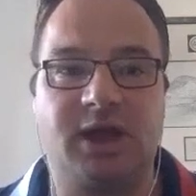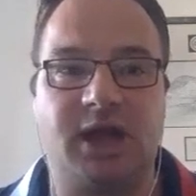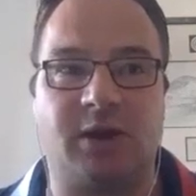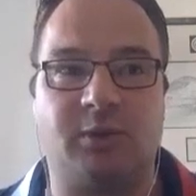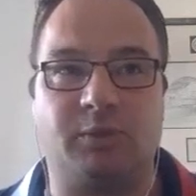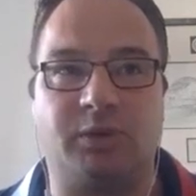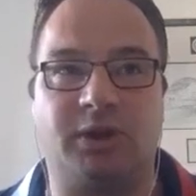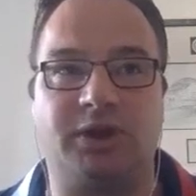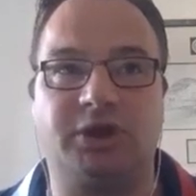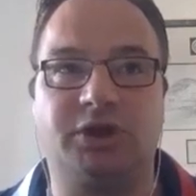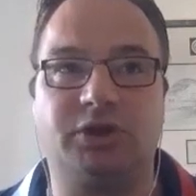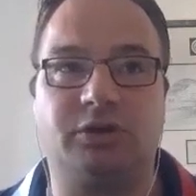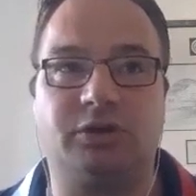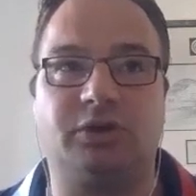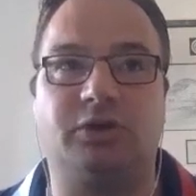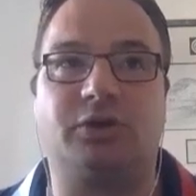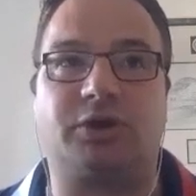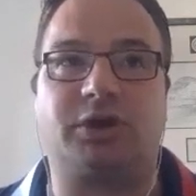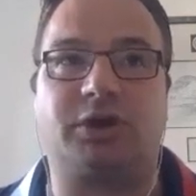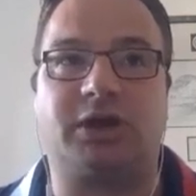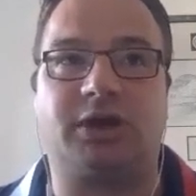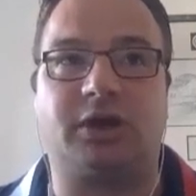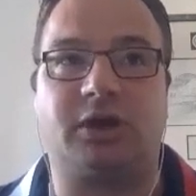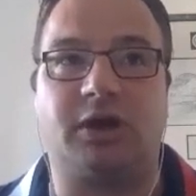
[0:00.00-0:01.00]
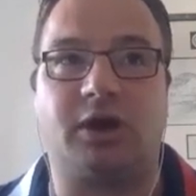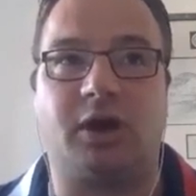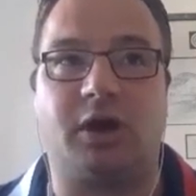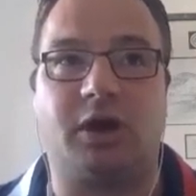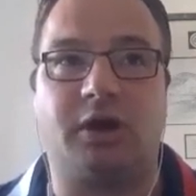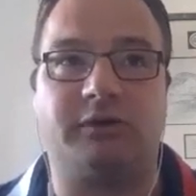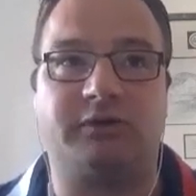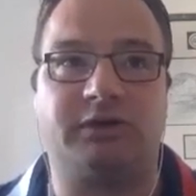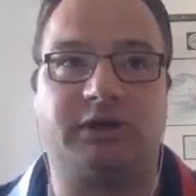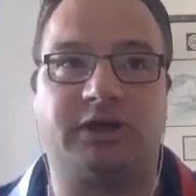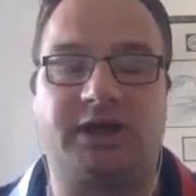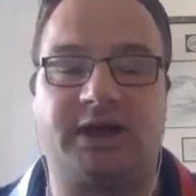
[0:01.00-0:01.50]
And when you're looking at
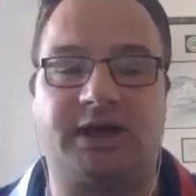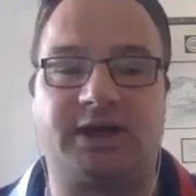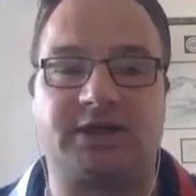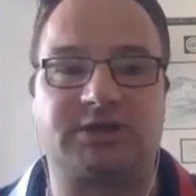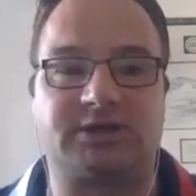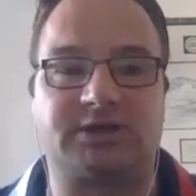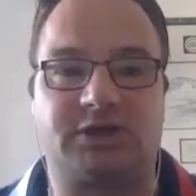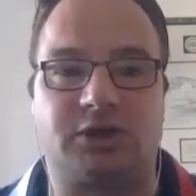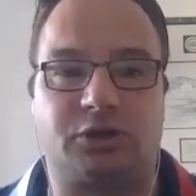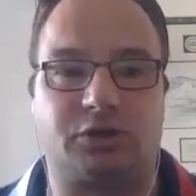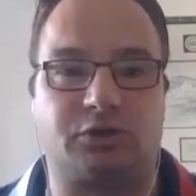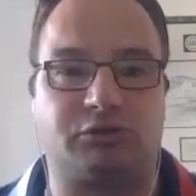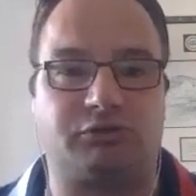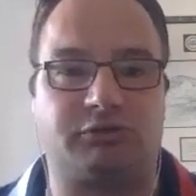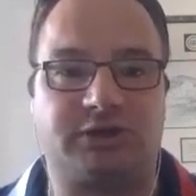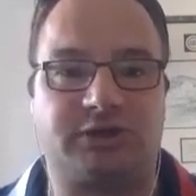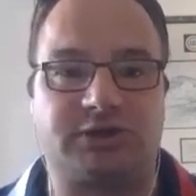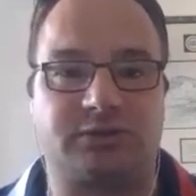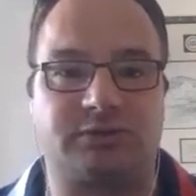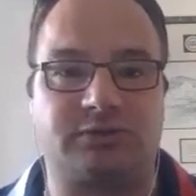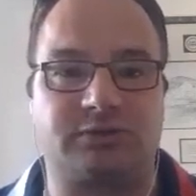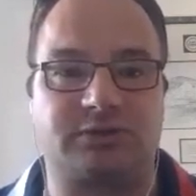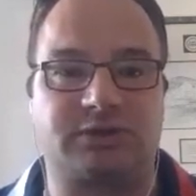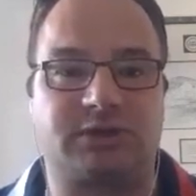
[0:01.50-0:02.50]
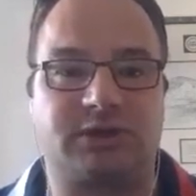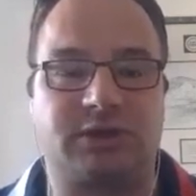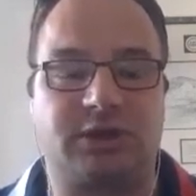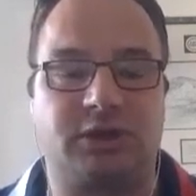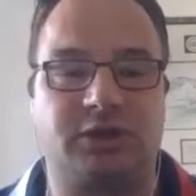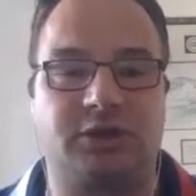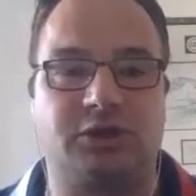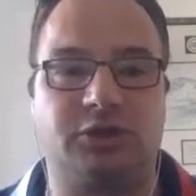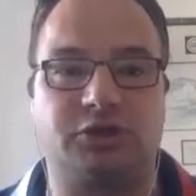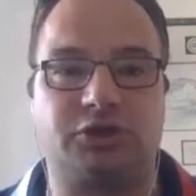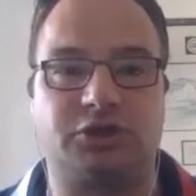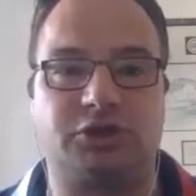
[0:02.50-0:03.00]
hiring an external resource,
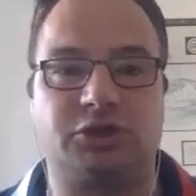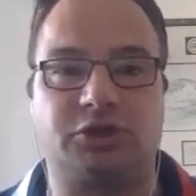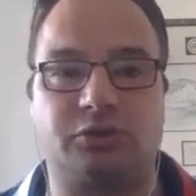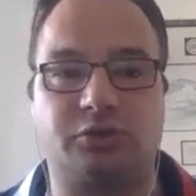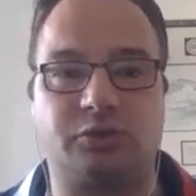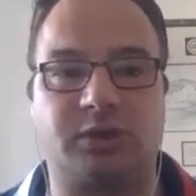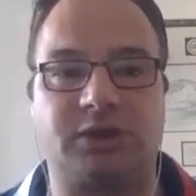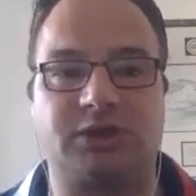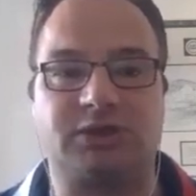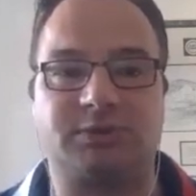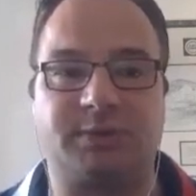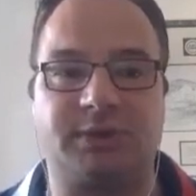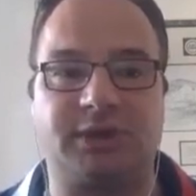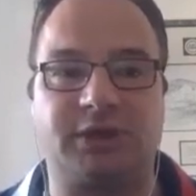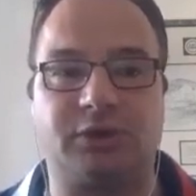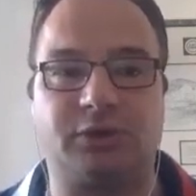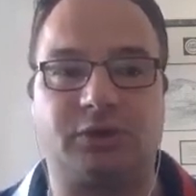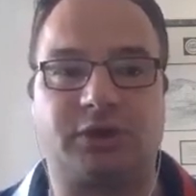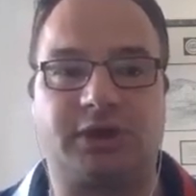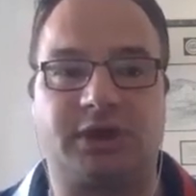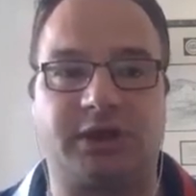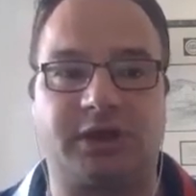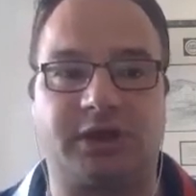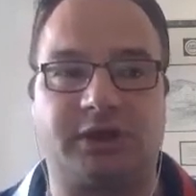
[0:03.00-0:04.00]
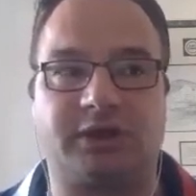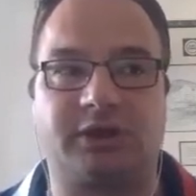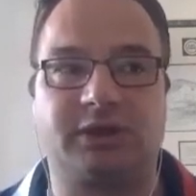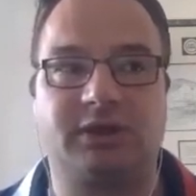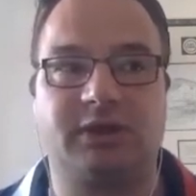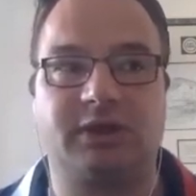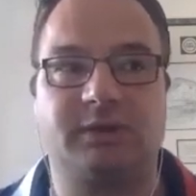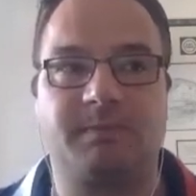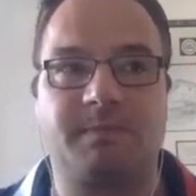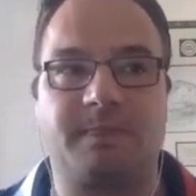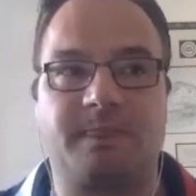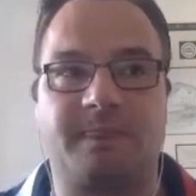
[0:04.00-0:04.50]
you should always be looking at
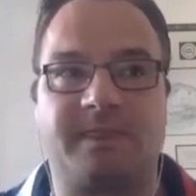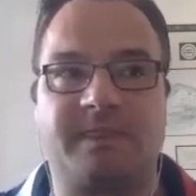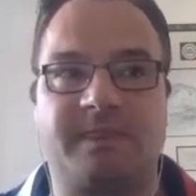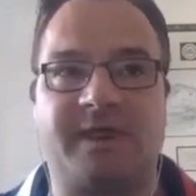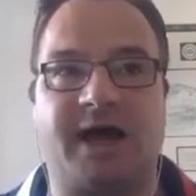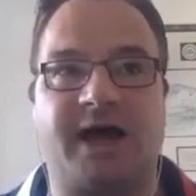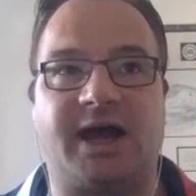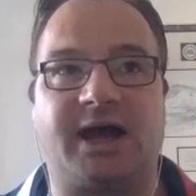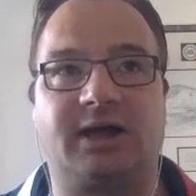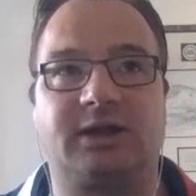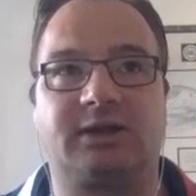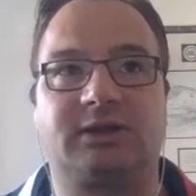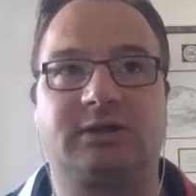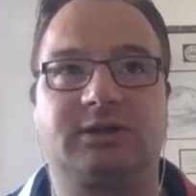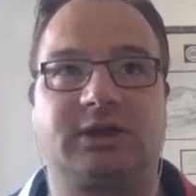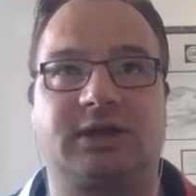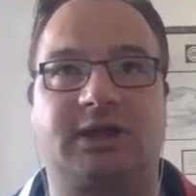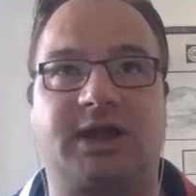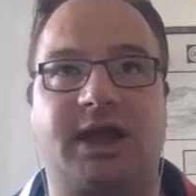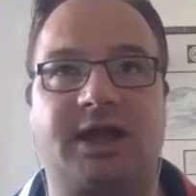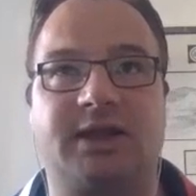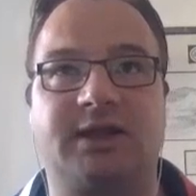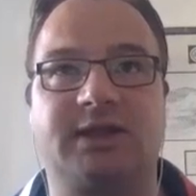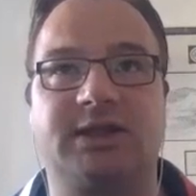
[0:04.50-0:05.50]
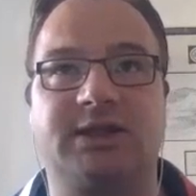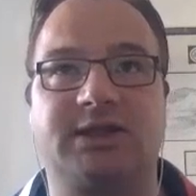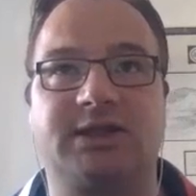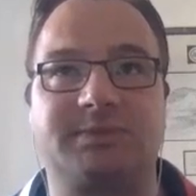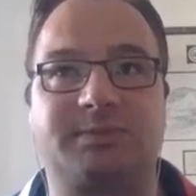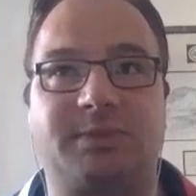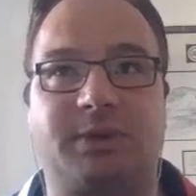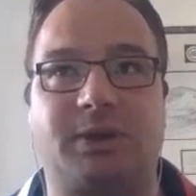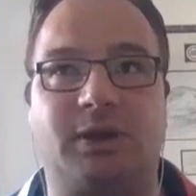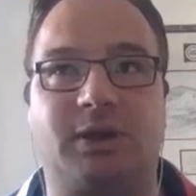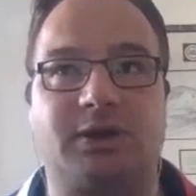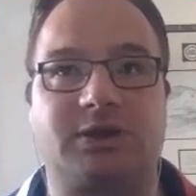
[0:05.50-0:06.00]
that. Can this
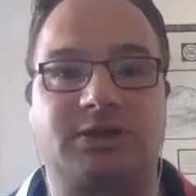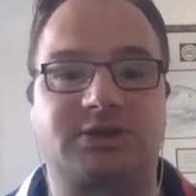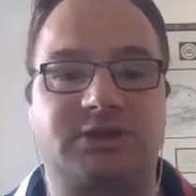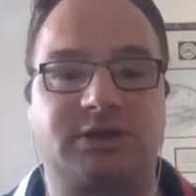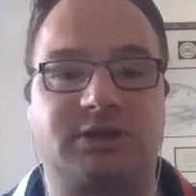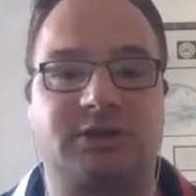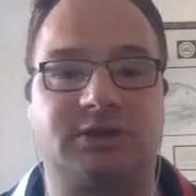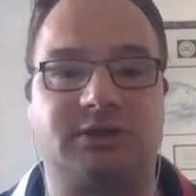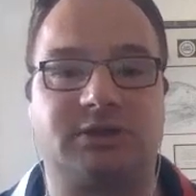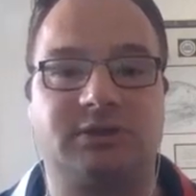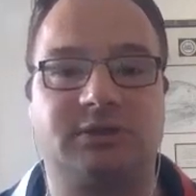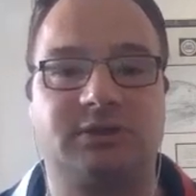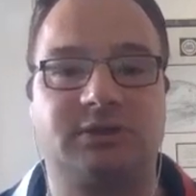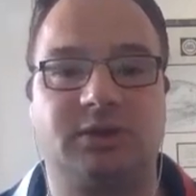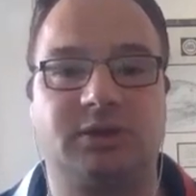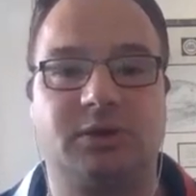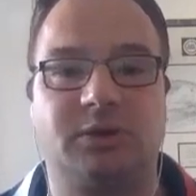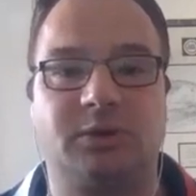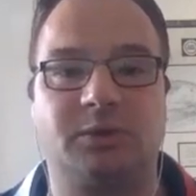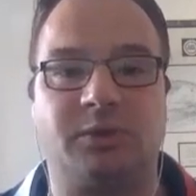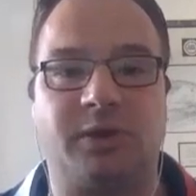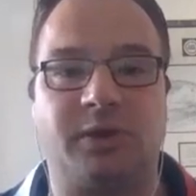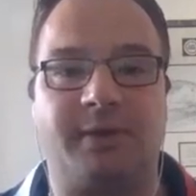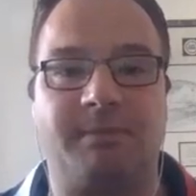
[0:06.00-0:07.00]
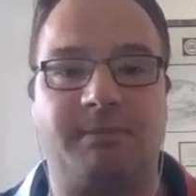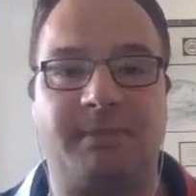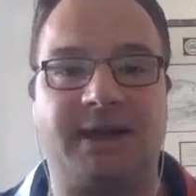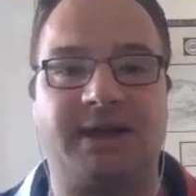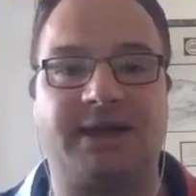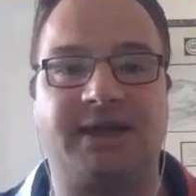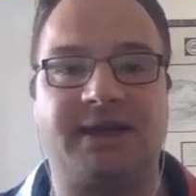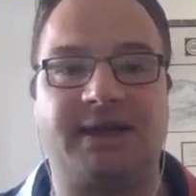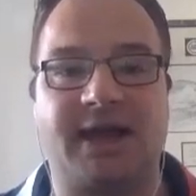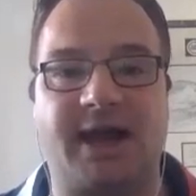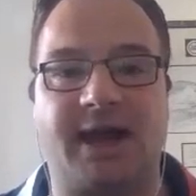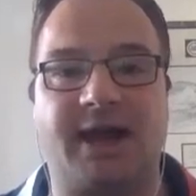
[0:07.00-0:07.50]
person wear
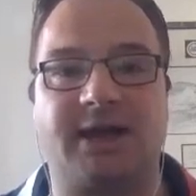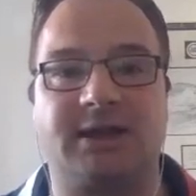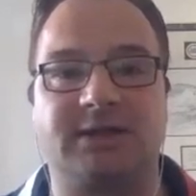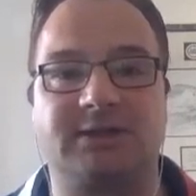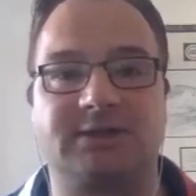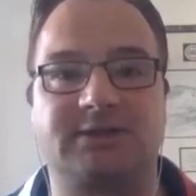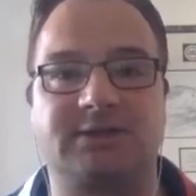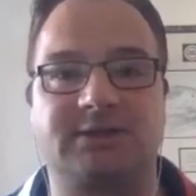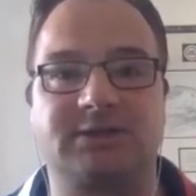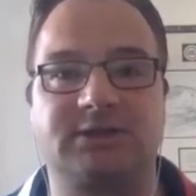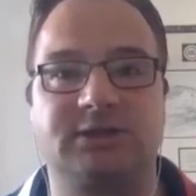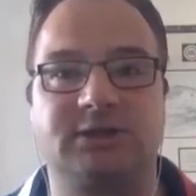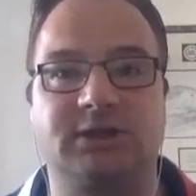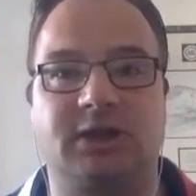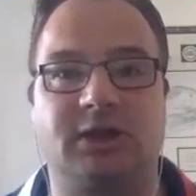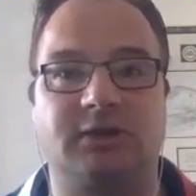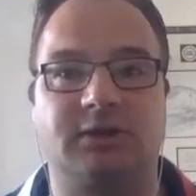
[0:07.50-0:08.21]
many hats?